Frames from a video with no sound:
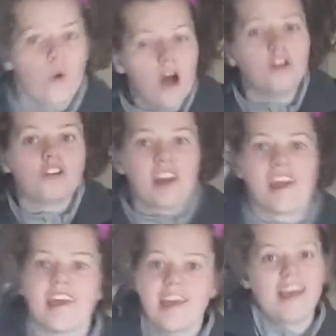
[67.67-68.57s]

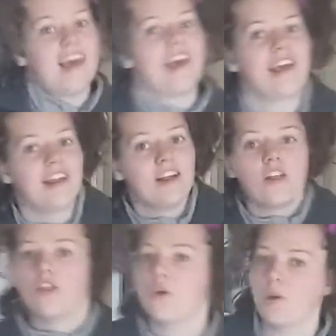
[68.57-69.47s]
wandering in
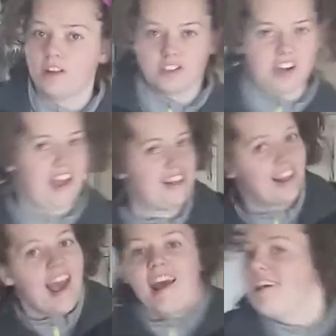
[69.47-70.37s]
the wilderness.
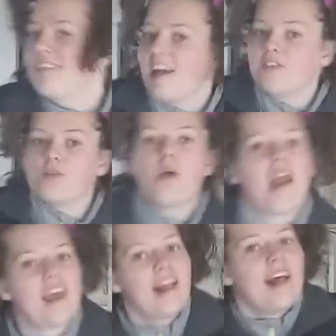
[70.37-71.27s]
That's
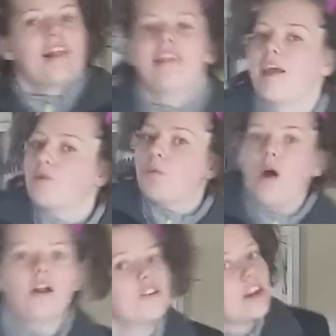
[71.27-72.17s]
right, they were
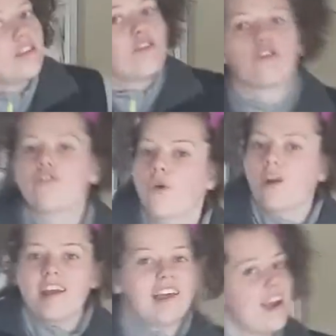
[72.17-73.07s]
wandering for
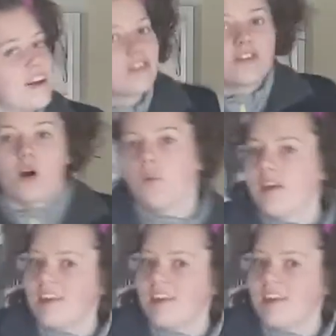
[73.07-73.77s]
40 years, so we